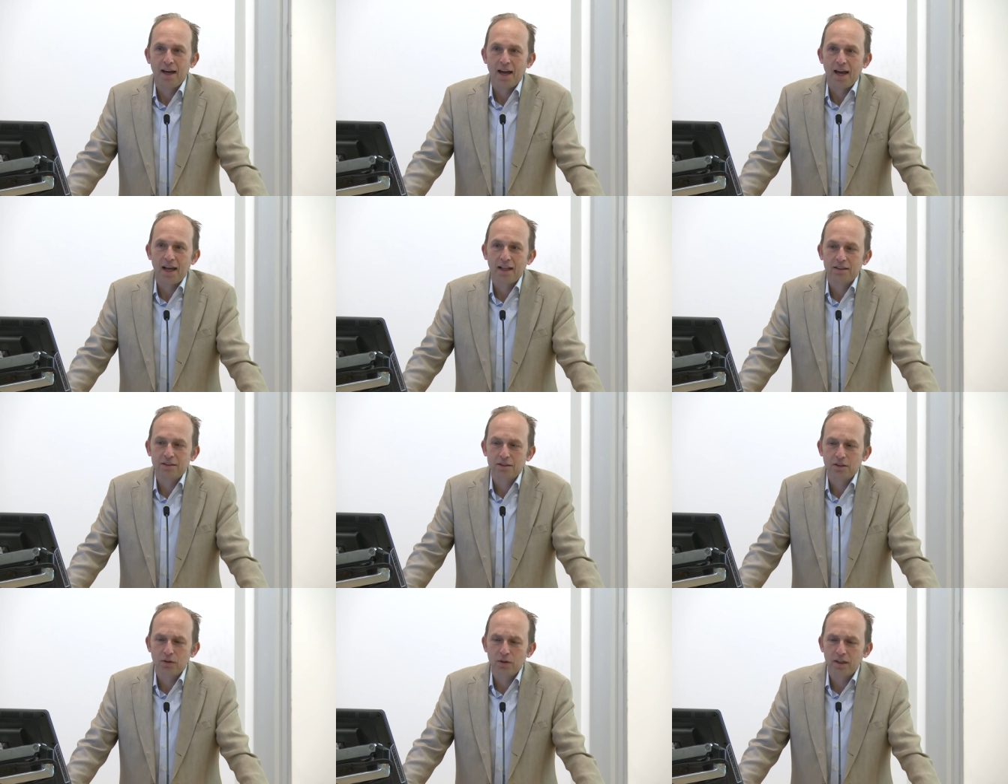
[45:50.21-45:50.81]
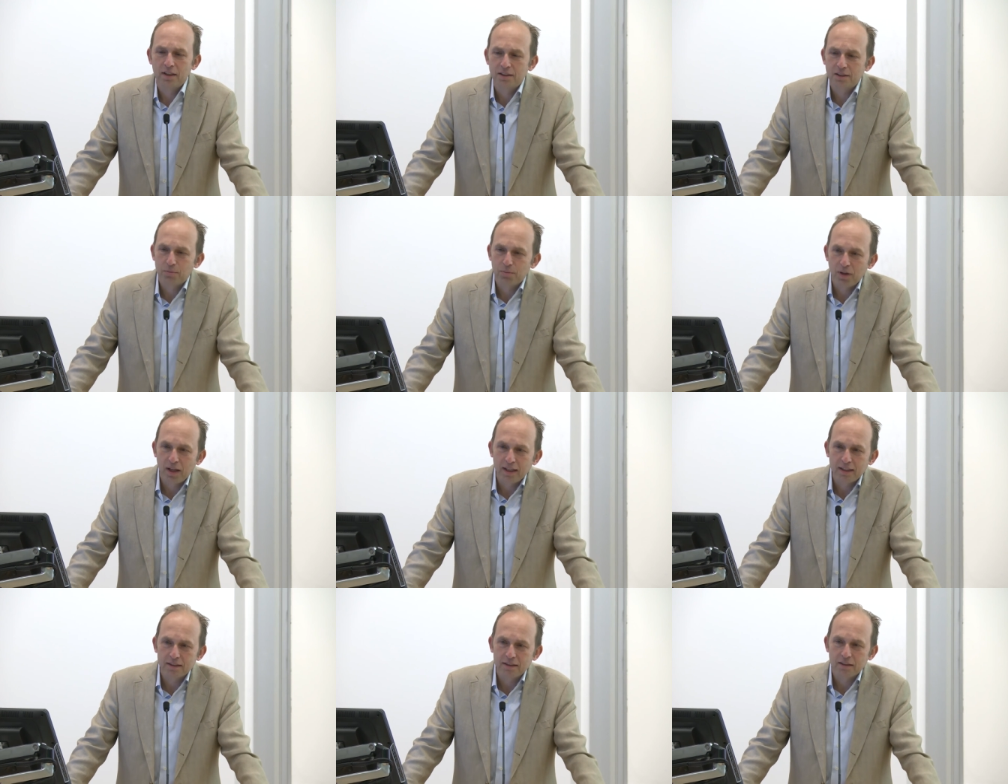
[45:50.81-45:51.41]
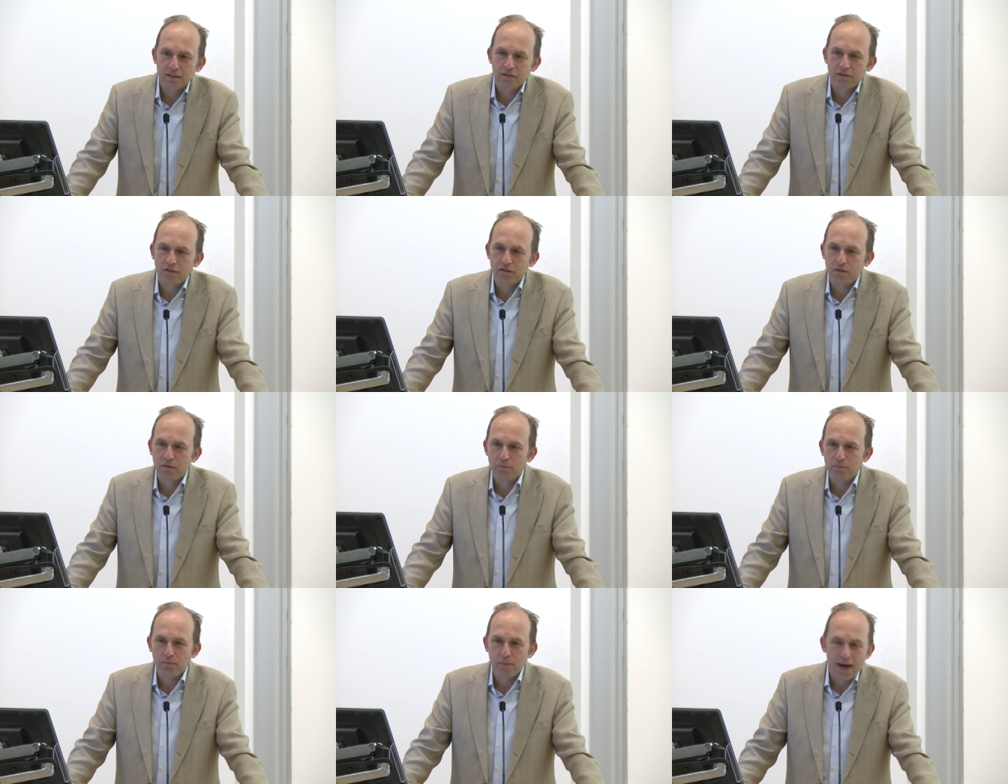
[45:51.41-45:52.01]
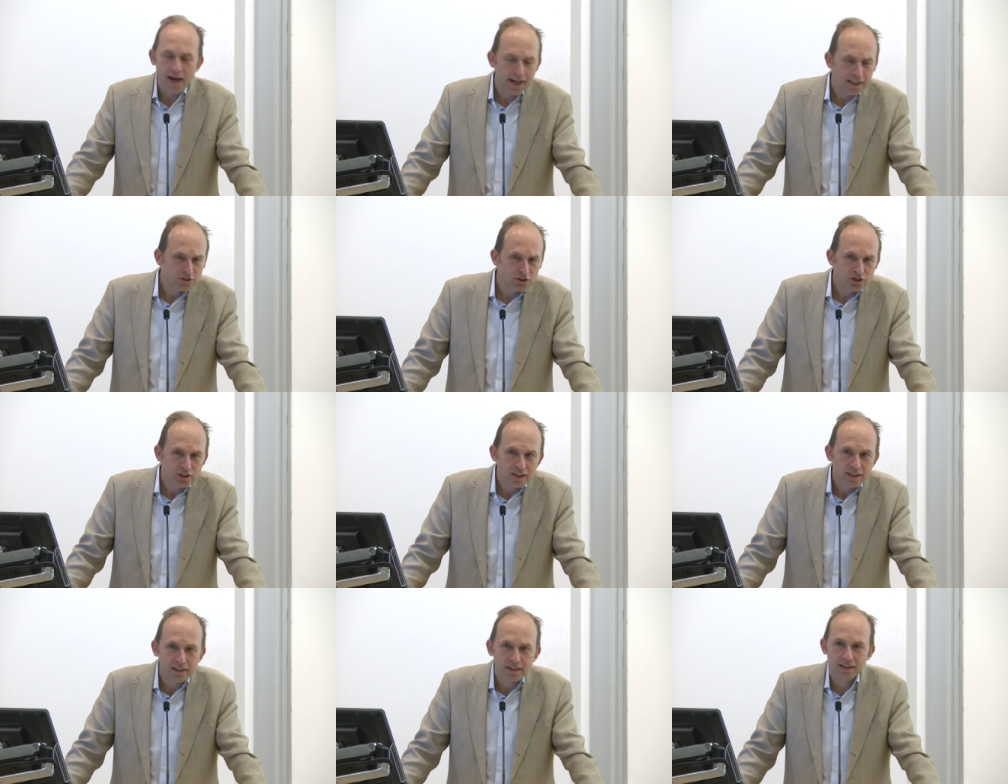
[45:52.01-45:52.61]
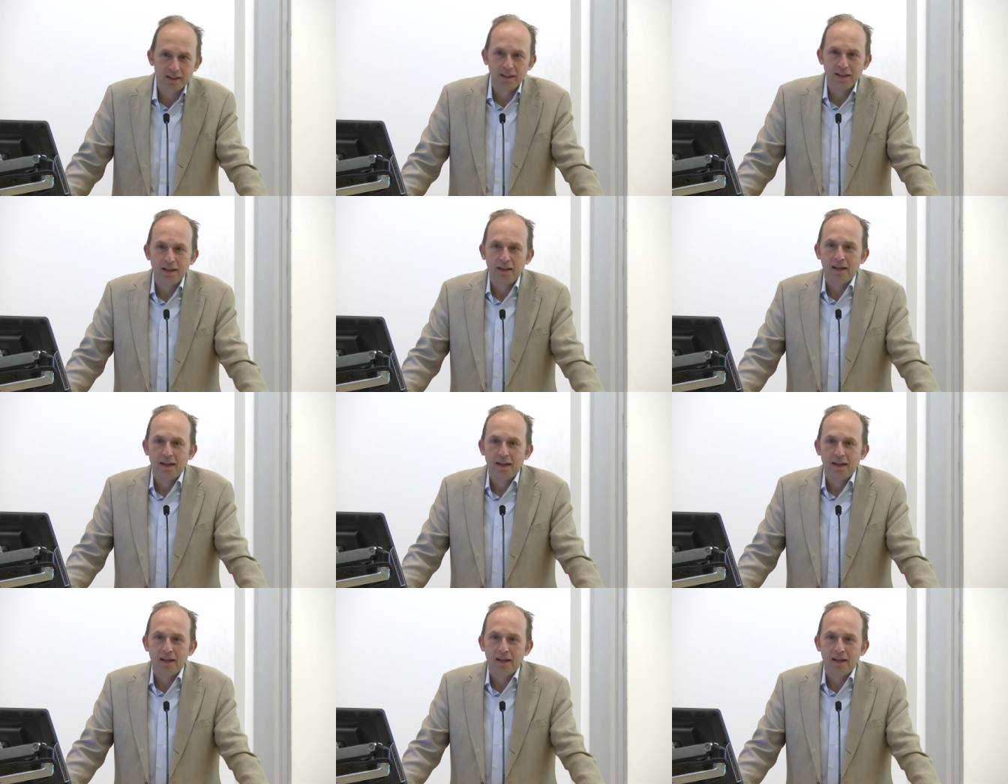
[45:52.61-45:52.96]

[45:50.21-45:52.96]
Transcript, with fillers: And so it is a place of magic